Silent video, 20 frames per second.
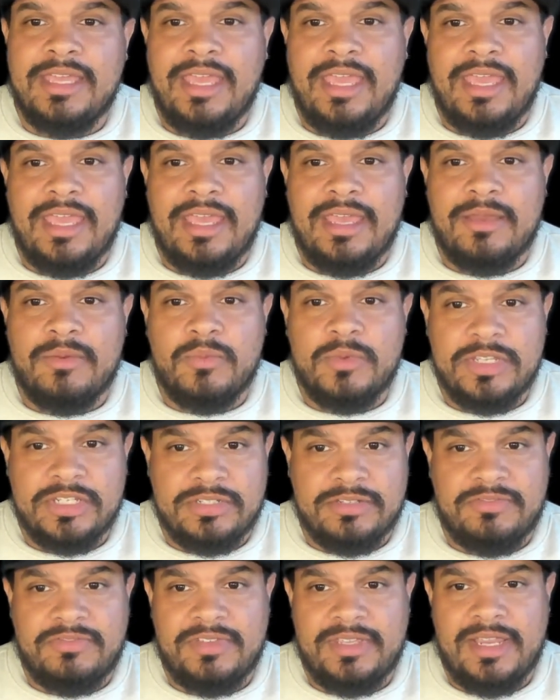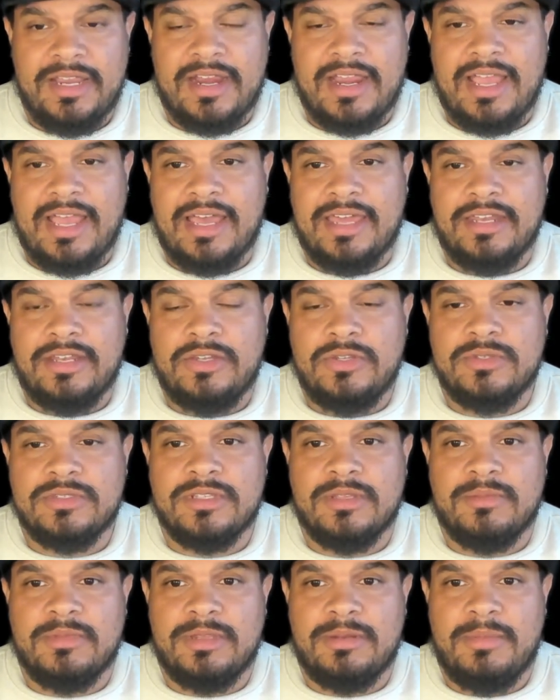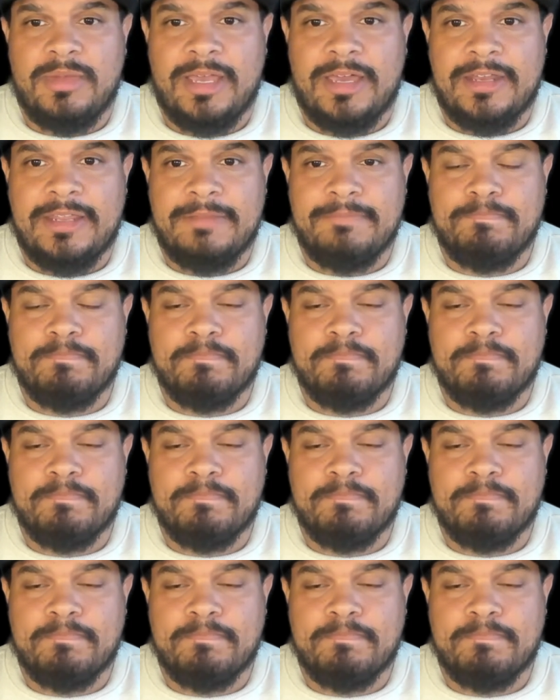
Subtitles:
and we should figure out how to do something about it.